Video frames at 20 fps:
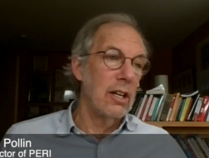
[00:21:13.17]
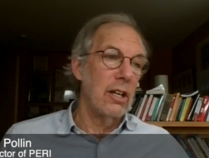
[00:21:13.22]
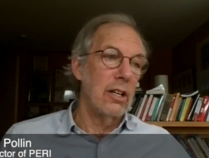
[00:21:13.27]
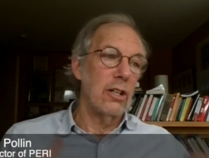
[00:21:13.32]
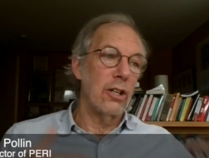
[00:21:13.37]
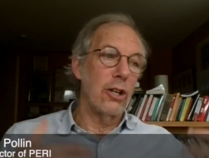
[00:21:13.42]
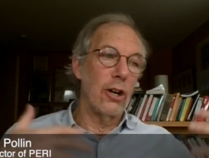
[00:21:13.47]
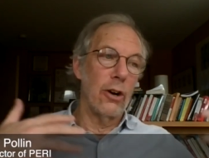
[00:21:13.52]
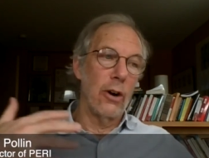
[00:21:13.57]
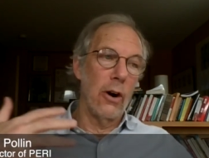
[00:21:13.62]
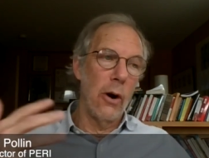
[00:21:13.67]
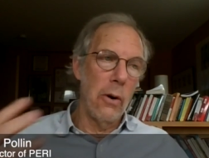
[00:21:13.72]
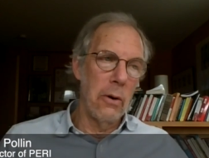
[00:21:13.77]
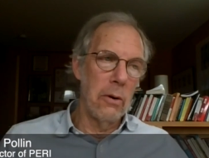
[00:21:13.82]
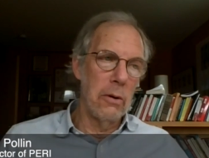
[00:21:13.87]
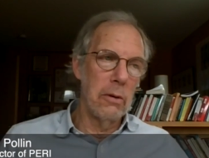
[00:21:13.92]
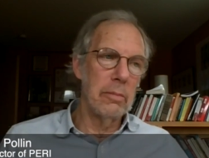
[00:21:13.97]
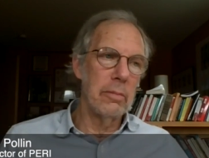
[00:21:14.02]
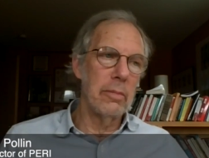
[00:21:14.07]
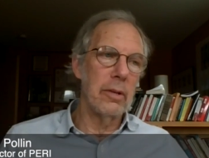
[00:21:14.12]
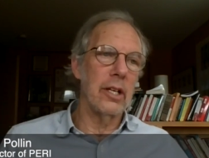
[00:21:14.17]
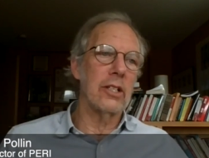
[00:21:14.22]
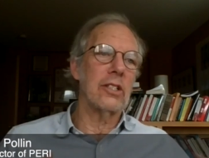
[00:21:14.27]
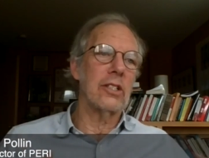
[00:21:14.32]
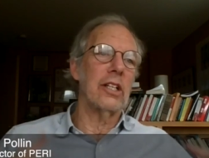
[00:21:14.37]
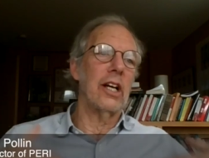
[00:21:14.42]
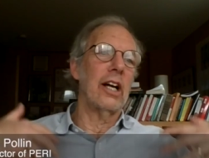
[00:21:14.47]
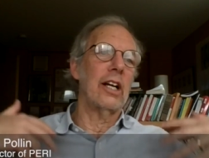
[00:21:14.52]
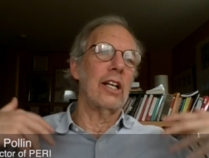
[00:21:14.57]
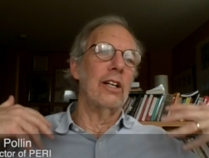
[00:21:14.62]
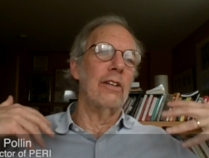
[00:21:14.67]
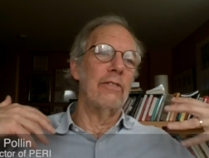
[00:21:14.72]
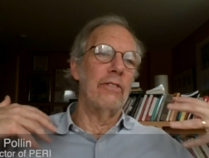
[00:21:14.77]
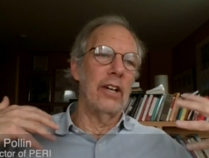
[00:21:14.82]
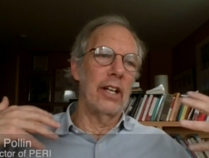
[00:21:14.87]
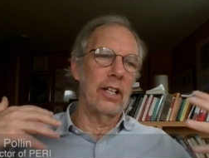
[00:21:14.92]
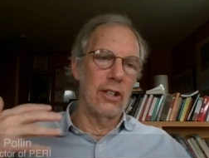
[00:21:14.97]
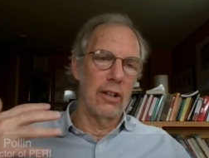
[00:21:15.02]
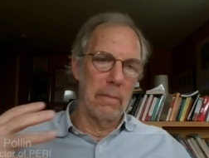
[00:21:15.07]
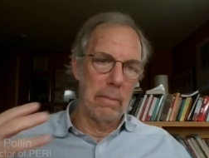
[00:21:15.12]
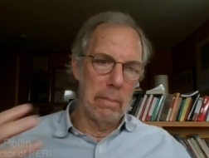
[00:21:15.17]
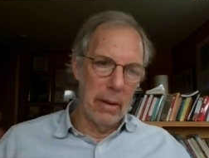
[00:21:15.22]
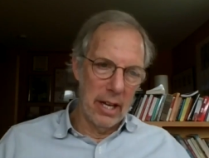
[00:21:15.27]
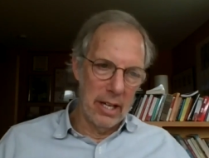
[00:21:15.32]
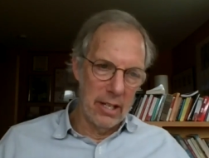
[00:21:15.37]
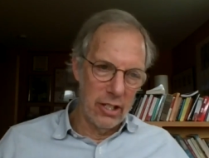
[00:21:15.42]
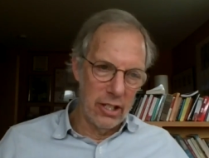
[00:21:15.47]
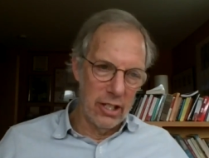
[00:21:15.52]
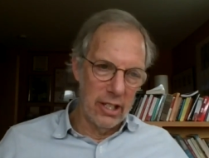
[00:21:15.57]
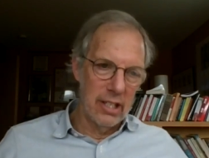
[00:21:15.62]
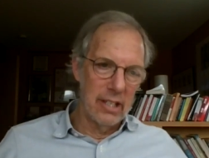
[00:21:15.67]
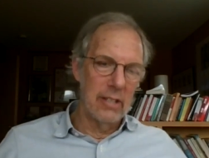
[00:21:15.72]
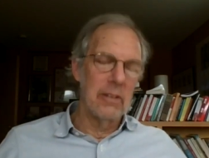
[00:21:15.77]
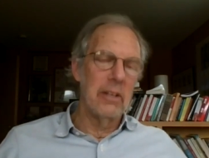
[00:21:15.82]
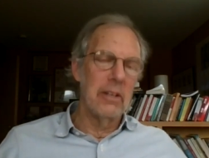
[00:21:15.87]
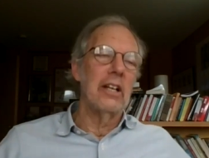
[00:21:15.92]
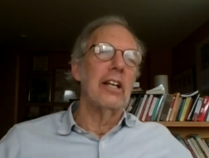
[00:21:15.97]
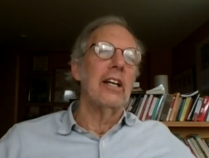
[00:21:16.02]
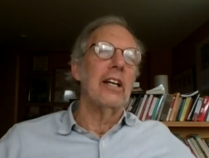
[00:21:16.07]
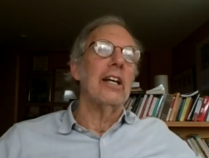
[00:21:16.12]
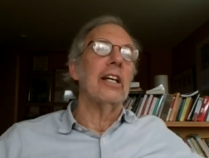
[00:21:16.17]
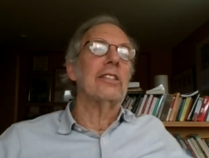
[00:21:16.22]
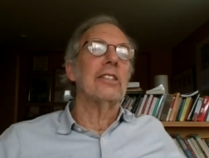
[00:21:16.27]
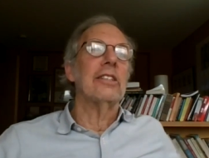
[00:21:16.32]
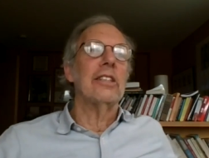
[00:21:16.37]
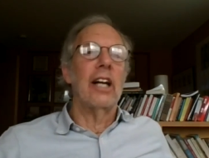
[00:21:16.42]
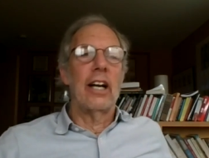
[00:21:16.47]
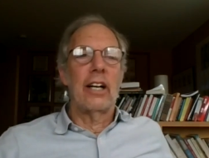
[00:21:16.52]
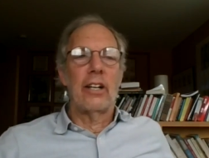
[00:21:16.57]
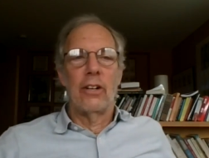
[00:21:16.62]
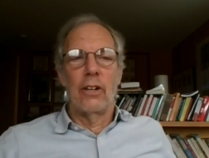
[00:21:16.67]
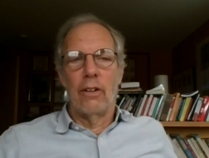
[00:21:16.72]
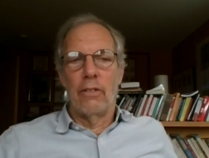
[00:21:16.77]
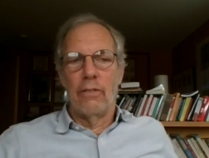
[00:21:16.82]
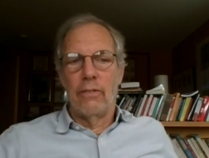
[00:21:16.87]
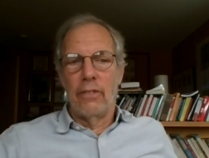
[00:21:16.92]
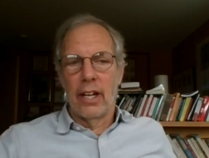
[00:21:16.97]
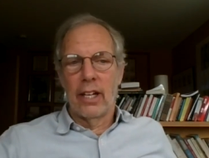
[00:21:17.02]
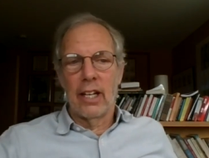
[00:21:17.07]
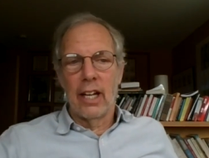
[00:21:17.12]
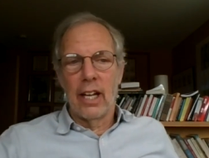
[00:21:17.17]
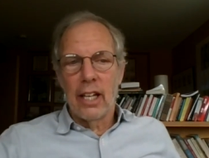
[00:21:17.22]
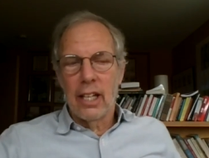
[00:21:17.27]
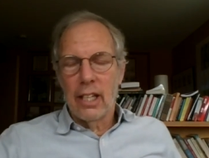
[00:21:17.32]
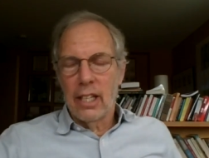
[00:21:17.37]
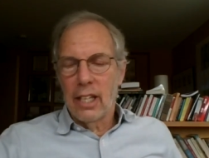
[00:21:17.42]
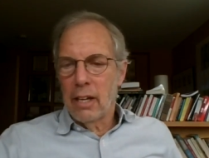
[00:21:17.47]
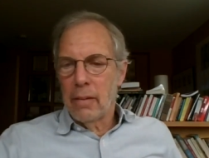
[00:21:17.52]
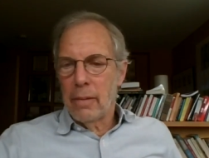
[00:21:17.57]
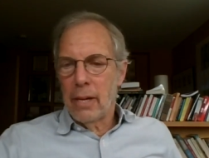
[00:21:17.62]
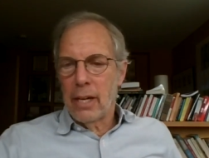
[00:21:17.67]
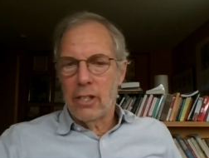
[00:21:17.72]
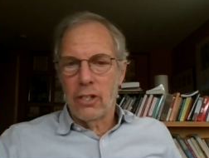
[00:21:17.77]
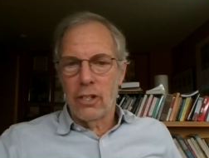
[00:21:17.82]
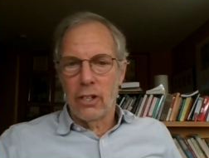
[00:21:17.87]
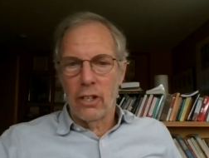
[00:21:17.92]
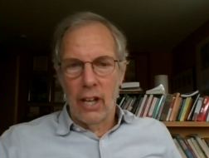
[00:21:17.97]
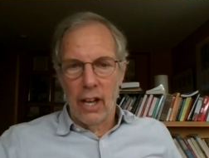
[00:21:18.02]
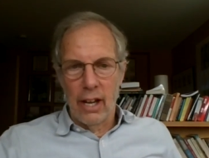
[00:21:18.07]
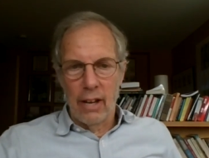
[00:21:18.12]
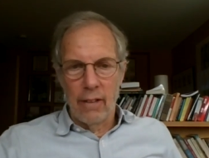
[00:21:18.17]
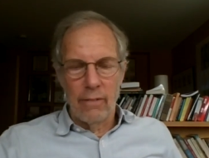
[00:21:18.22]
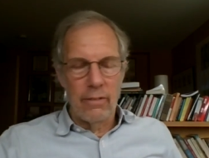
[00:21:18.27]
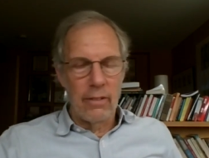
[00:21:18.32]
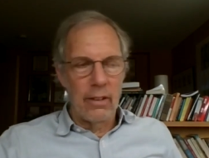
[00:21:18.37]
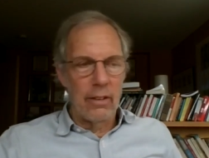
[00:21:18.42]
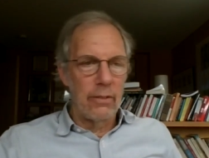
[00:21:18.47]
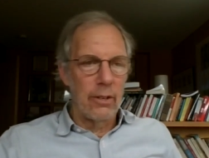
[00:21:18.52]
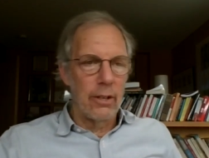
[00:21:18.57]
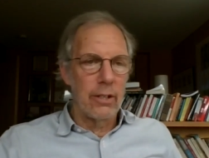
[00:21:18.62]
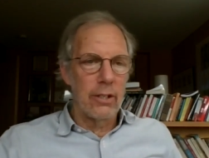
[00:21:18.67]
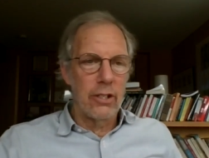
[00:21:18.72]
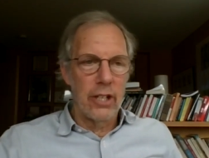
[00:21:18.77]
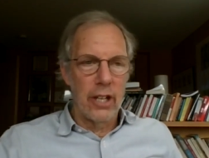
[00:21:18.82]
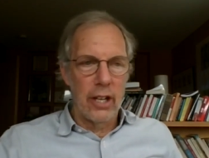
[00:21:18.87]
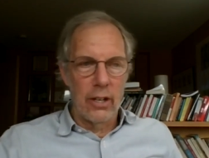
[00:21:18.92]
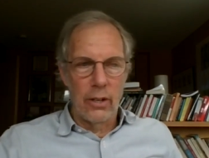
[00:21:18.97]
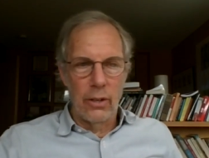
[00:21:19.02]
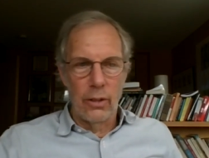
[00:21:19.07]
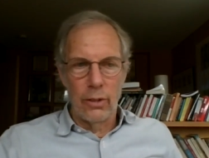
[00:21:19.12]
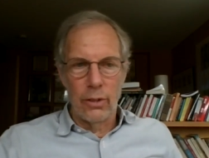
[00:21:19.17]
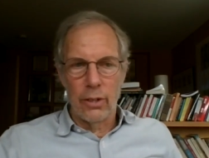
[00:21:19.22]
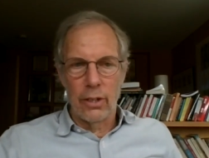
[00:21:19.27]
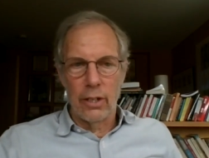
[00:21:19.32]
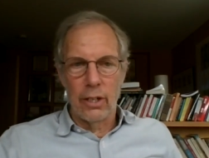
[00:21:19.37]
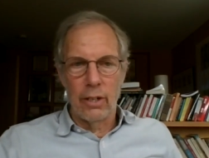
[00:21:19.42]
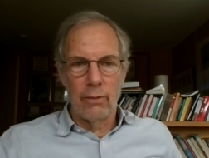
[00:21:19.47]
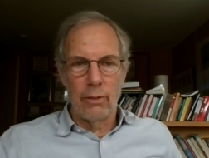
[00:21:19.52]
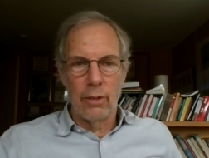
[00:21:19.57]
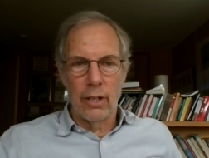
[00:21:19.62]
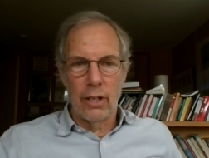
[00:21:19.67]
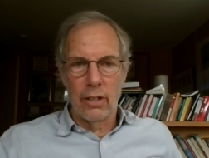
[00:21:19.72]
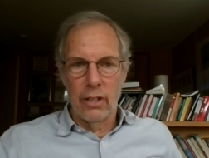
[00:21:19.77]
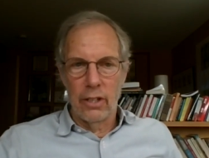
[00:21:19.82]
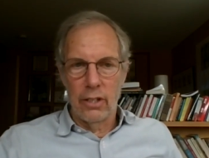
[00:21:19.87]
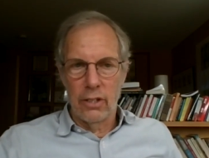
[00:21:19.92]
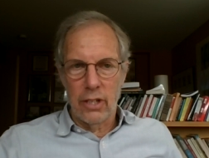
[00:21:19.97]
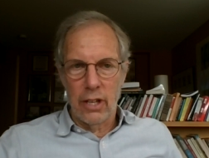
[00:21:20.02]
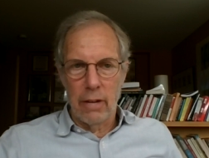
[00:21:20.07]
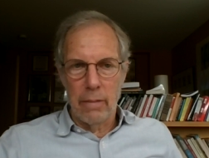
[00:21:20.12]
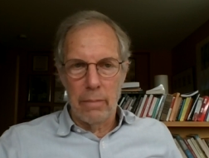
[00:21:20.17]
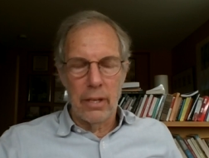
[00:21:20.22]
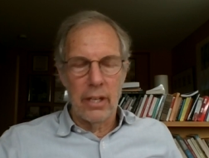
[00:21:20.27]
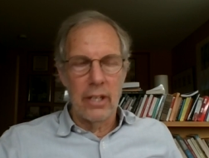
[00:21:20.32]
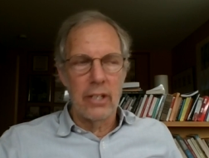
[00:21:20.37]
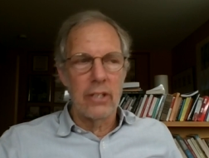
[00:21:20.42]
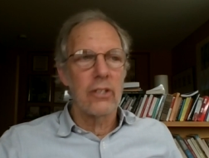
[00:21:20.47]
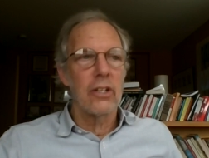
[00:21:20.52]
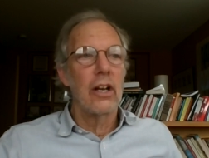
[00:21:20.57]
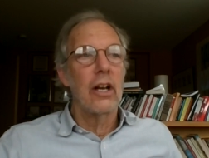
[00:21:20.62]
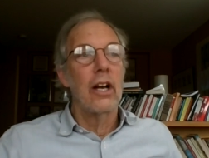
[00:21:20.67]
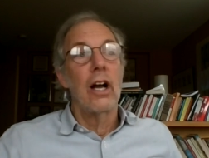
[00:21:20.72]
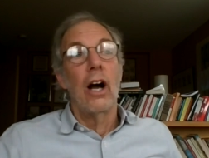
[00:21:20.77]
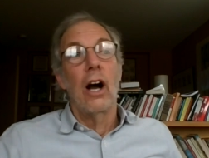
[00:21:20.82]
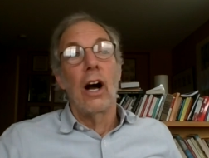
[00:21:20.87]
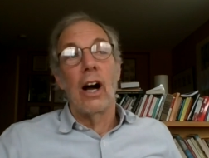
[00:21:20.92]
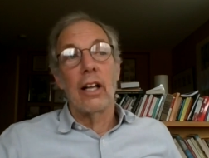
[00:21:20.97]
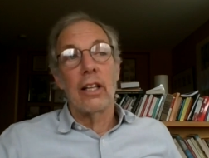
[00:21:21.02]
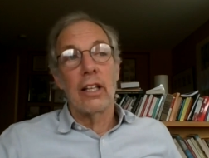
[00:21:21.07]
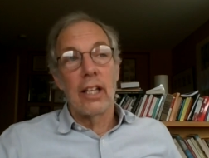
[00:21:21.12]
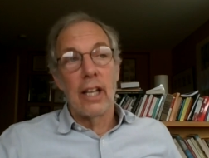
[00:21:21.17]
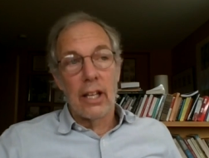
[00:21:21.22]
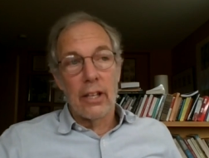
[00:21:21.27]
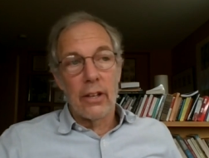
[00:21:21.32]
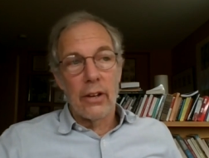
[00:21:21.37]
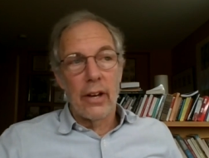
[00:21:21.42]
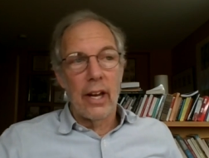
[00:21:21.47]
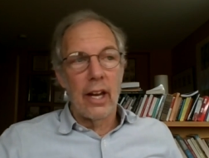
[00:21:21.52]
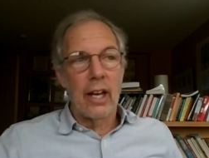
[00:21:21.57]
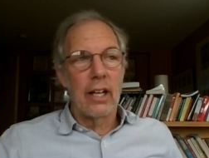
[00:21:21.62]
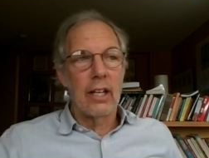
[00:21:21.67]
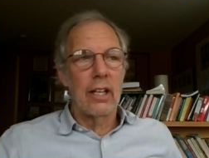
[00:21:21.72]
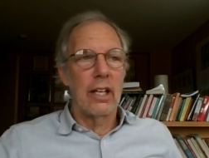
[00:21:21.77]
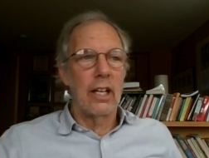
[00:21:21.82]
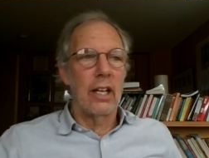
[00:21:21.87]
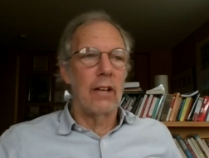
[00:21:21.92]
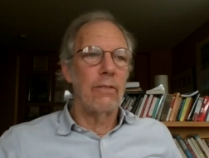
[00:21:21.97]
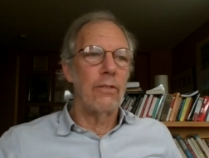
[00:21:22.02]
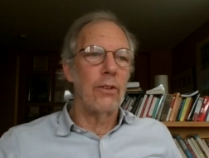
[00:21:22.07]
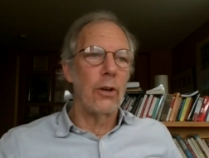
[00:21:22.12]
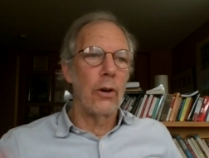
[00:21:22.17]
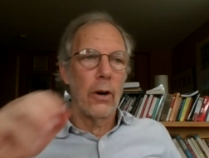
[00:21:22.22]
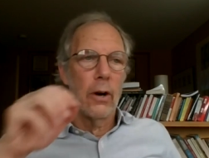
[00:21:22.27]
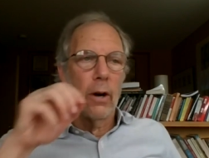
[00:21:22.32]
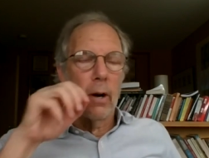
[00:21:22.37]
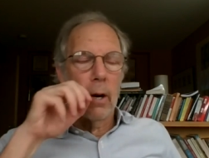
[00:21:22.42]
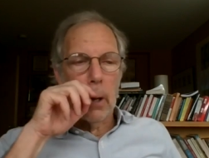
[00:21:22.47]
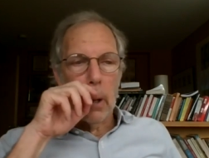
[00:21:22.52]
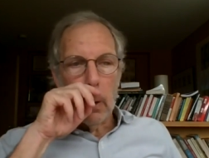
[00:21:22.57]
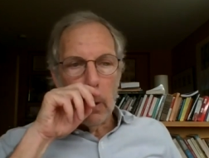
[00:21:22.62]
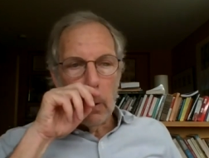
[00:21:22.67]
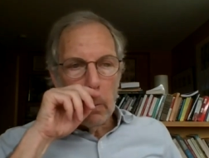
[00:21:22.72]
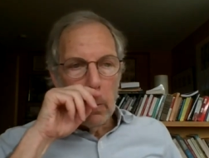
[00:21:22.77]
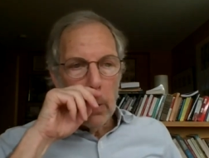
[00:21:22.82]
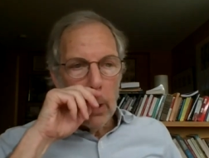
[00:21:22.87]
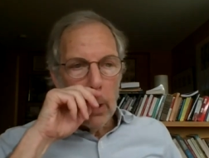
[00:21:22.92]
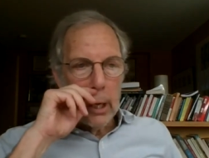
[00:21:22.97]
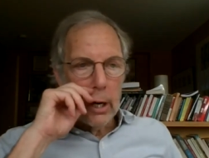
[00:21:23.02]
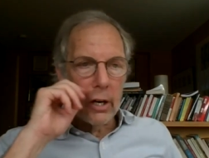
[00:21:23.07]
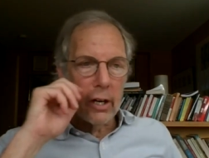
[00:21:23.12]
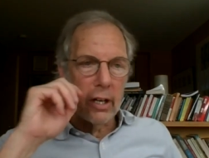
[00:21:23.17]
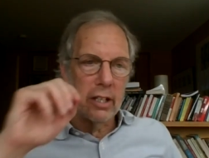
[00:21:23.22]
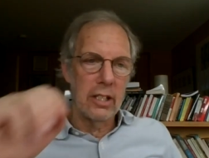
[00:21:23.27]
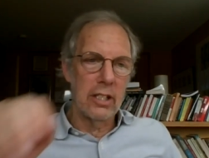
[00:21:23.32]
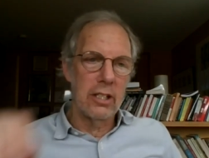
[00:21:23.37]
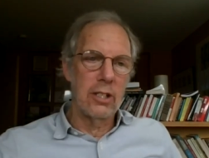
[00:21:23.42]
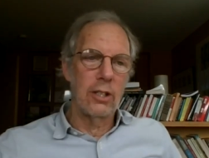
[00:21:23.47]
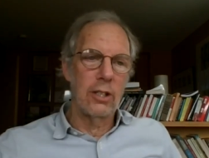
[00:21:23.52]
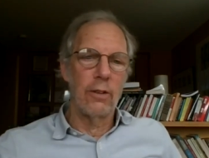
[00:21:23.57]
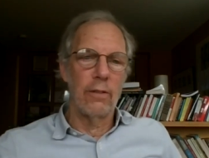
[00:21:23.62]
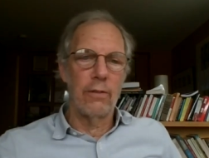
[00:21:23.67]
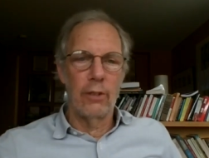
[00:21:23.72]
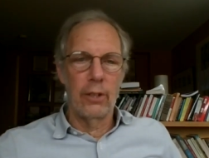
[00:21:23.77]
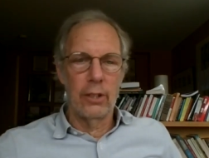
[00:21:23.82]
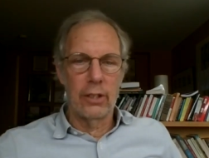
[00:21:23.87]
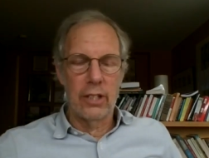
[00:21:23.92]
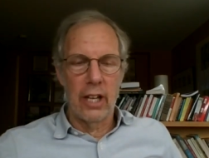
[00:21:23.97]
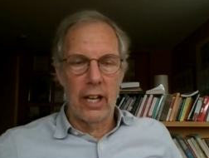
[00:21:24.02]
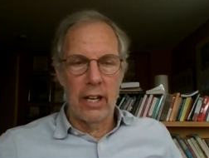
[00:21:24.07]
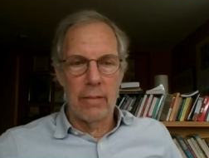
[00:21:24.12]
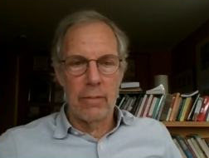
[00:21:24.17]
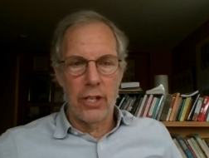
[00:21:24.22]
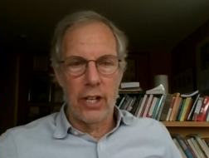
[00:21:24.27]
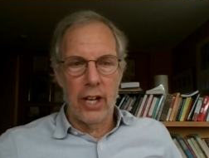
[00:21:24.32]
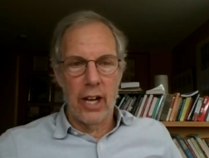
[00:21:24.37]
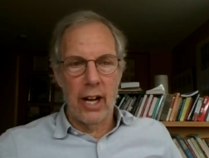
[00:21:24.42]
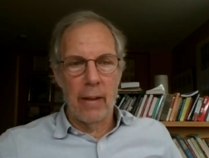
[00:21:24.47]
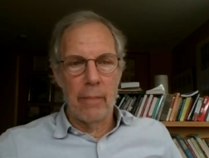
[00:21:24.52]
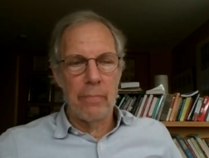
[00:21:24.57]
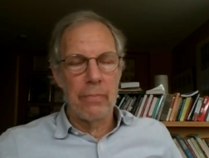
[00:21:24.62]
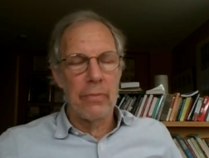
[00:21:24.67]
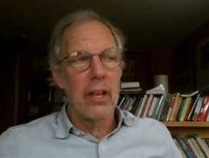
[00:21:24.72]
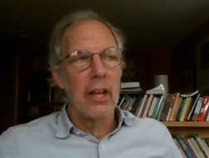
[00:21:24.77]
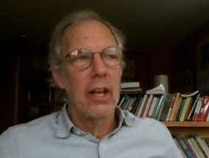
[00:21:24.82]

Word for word: your home, it's not going to affect your pension. It's not going to affect anything about your life if you're a shareholder of one of these companies. On the other hand, if you are a worker and this is your full time job,